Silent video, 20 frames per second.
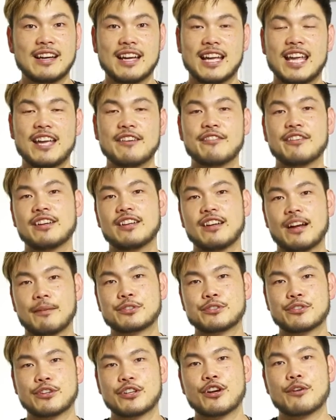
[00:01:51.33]
even I'm
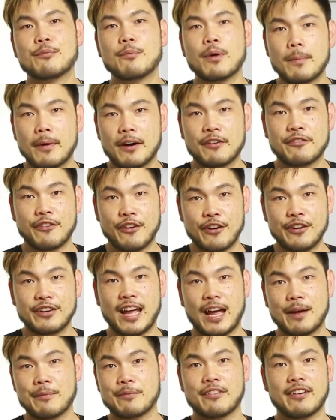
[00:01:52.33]
sure your mobile phone
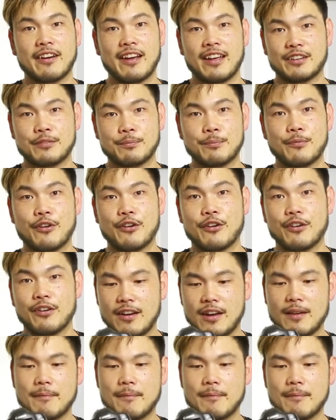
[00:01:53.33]
camera has more